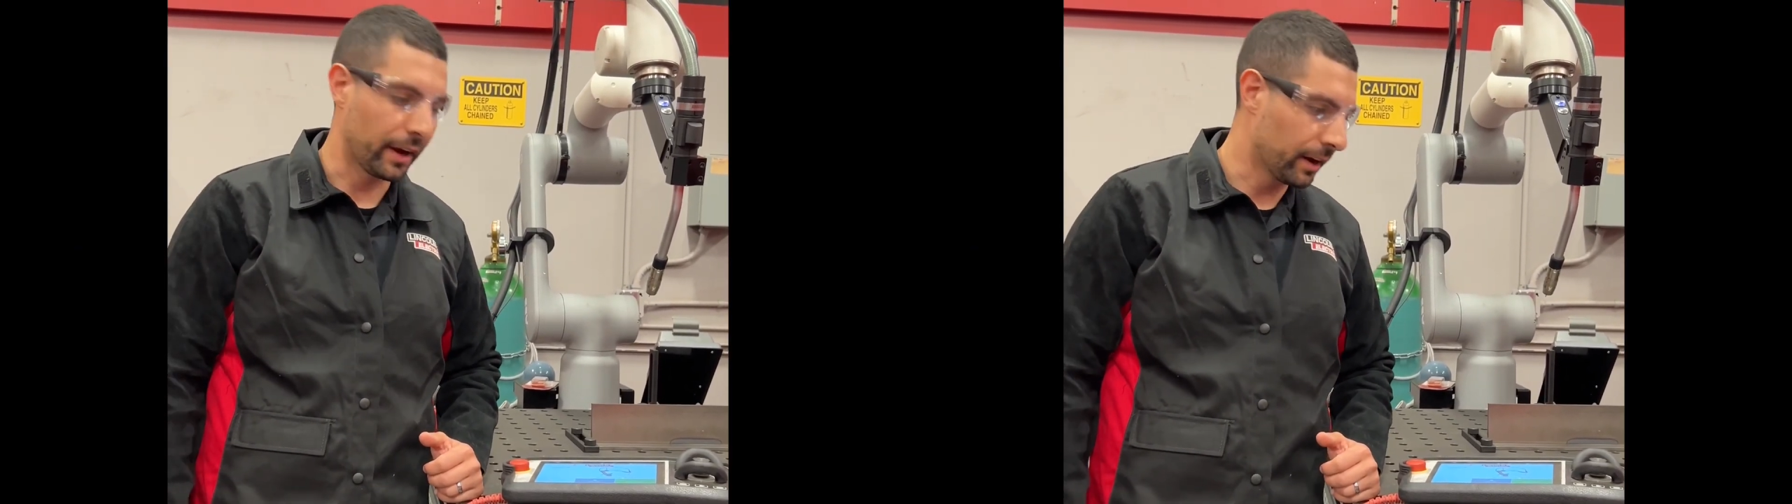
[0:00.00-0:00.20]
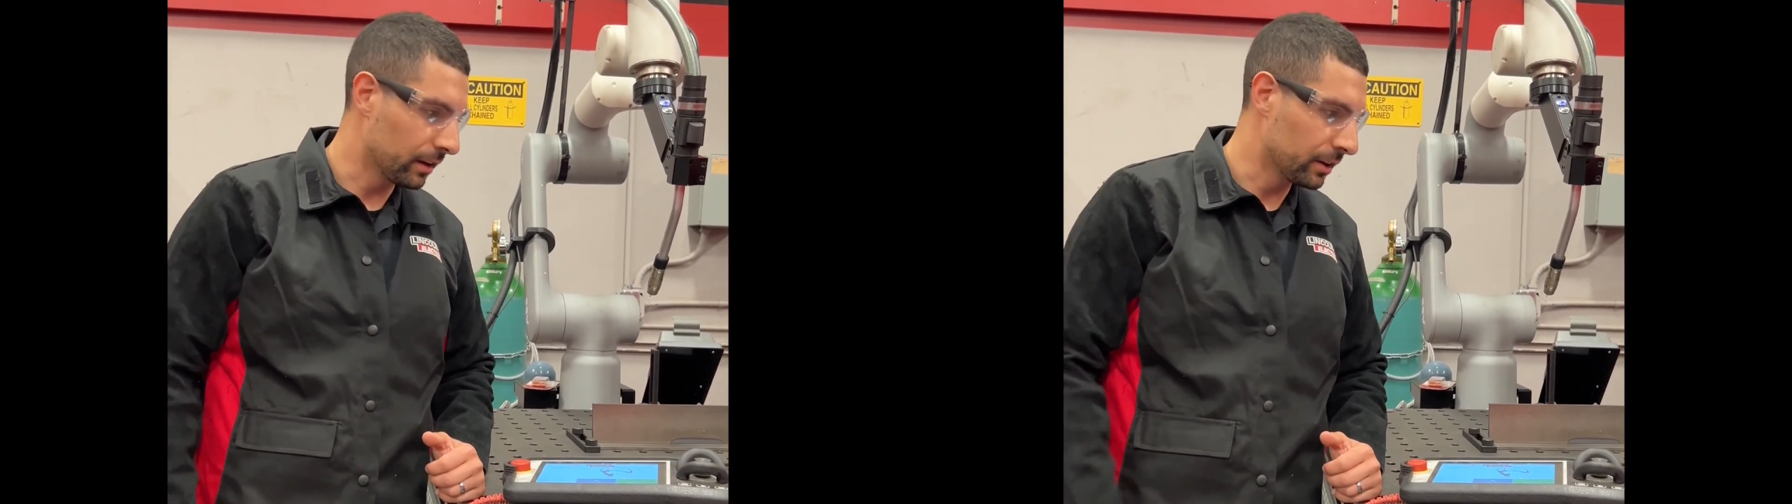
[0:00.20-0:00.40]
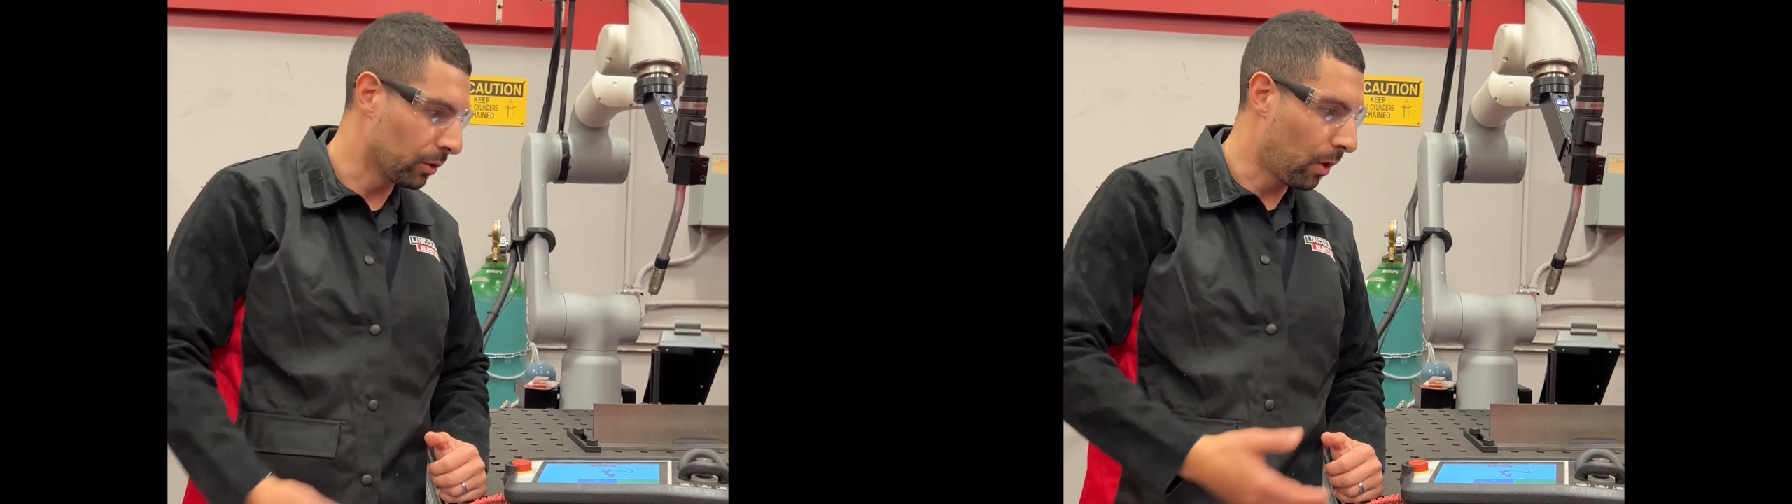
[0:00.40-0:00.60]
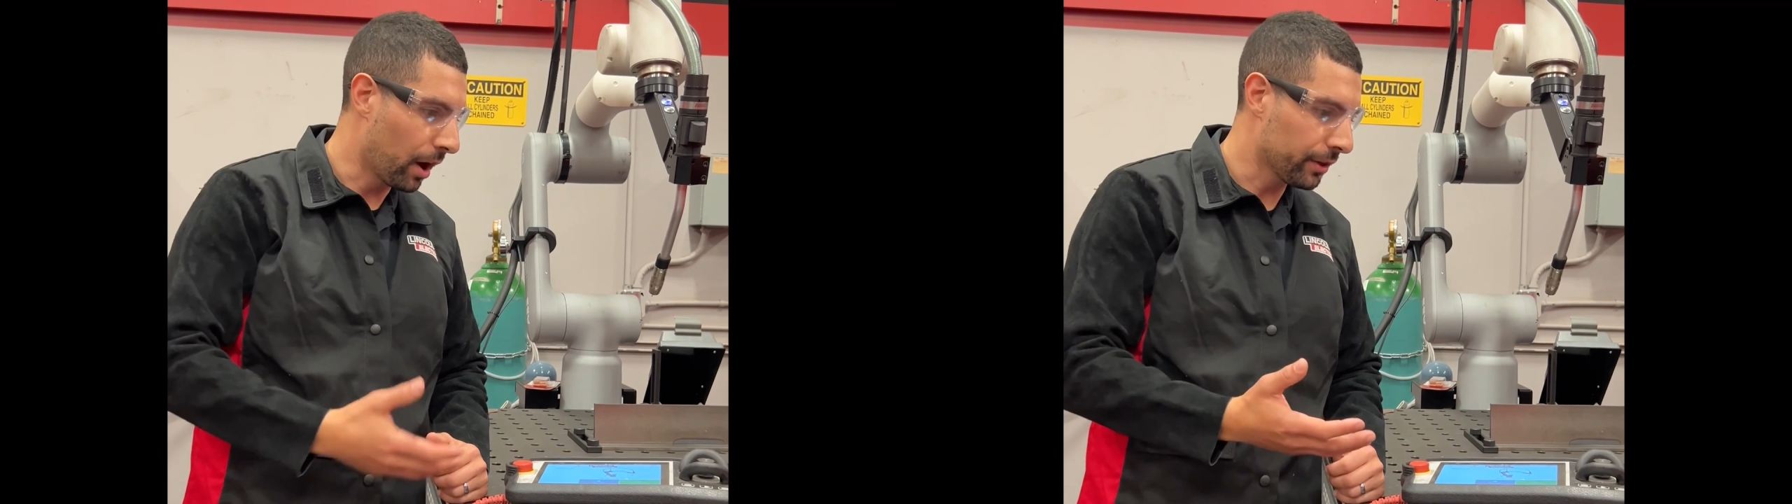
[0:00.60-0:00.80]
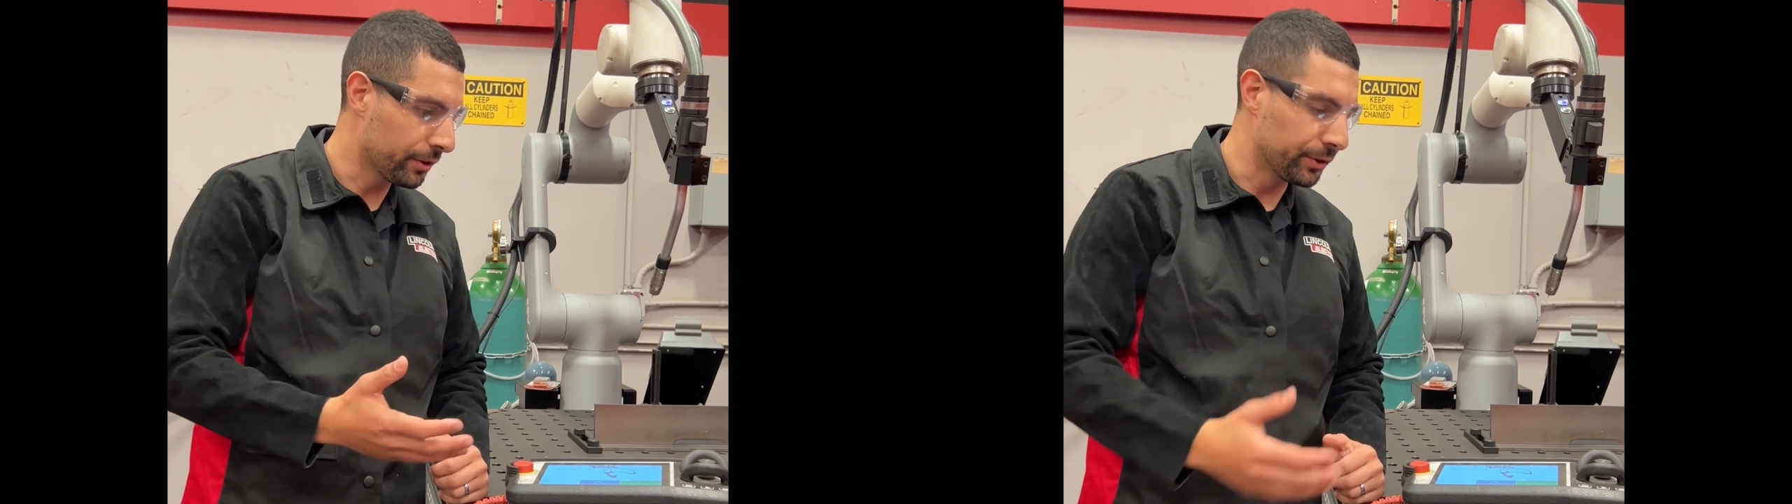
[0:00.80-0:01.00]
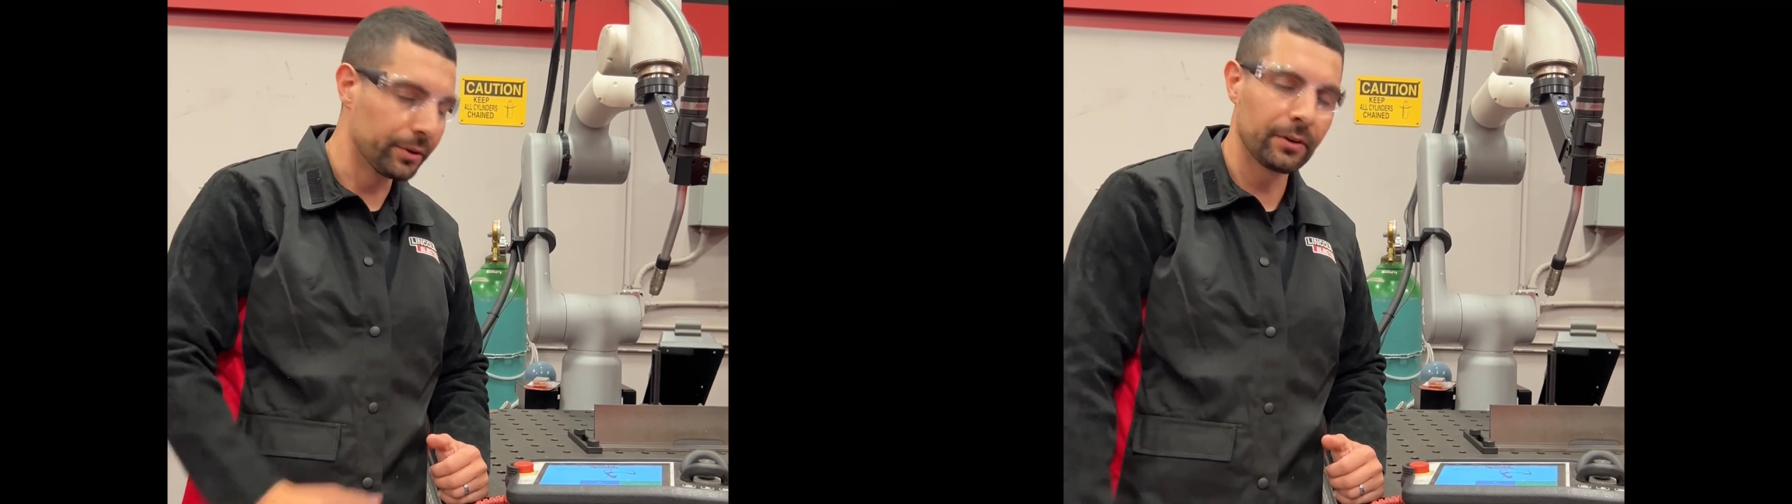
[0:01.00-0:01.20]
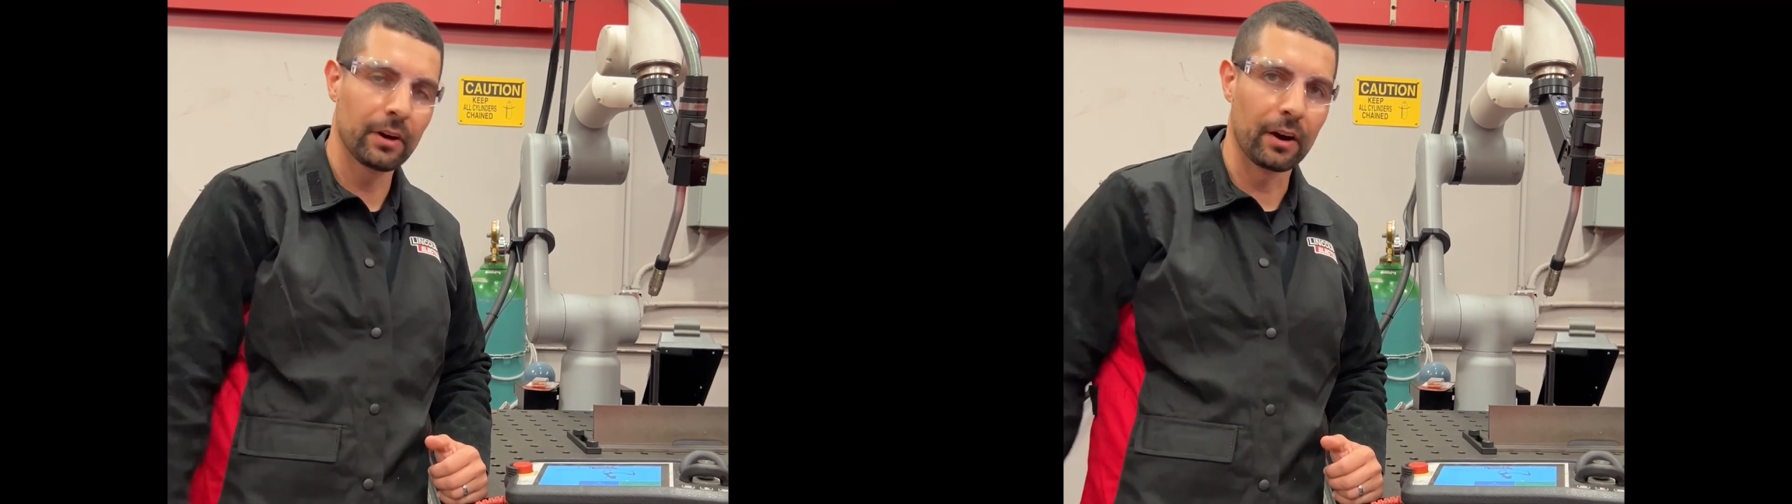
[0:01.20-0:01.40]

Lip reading: I got a little walkthrough